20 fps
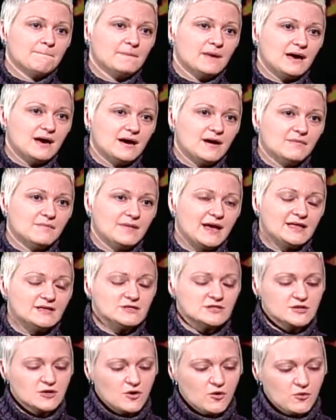And
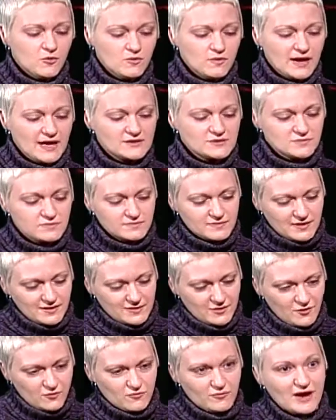so, as
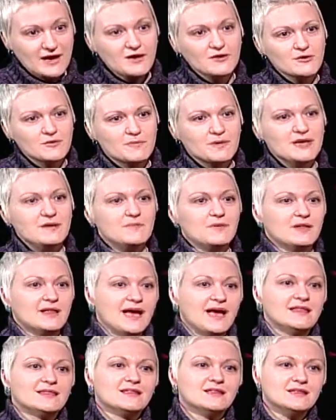you know, regular people
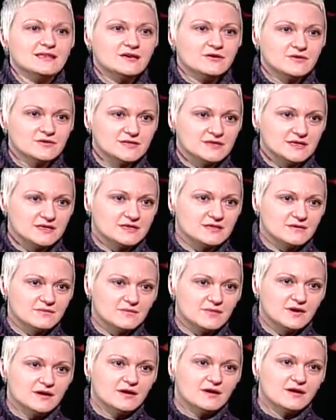and the legal
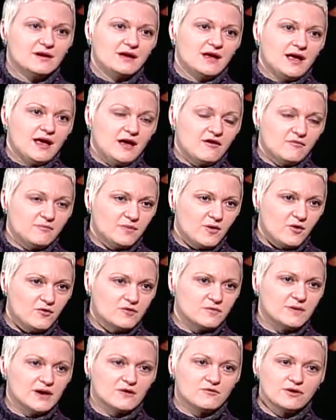system have
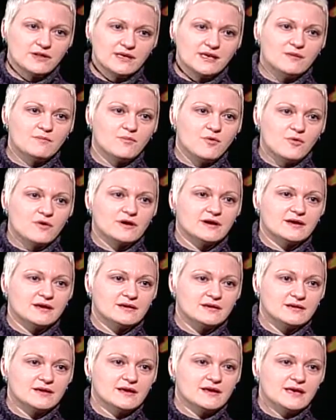both been really
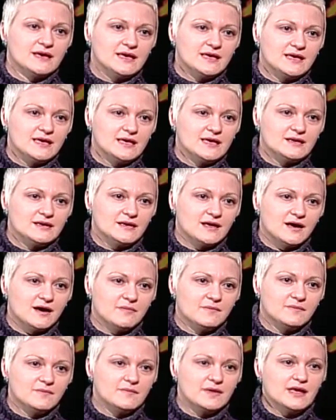important
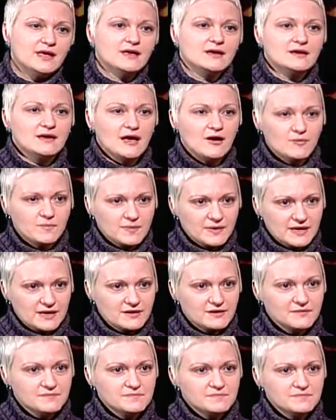in
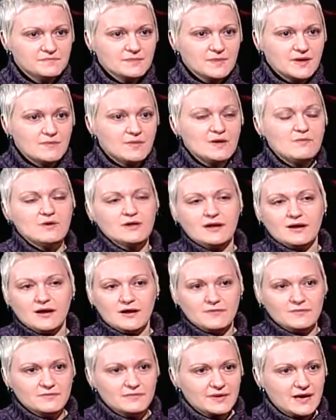helping
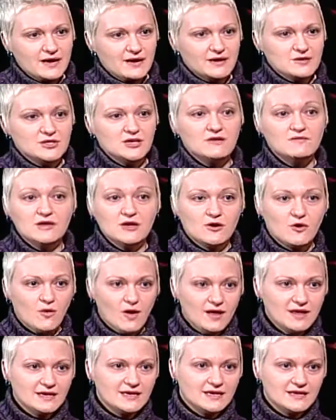people achieve the
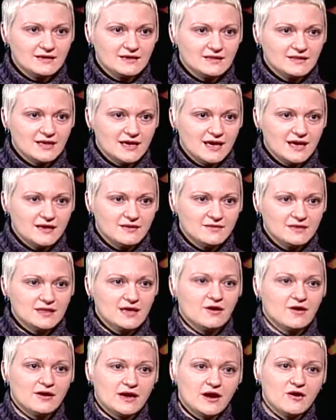equality that
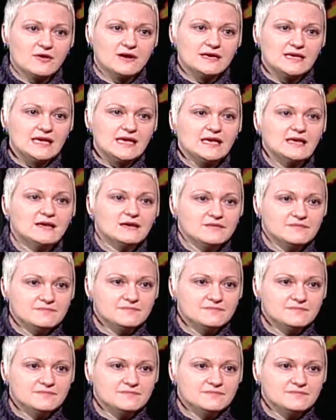they are guaranteed.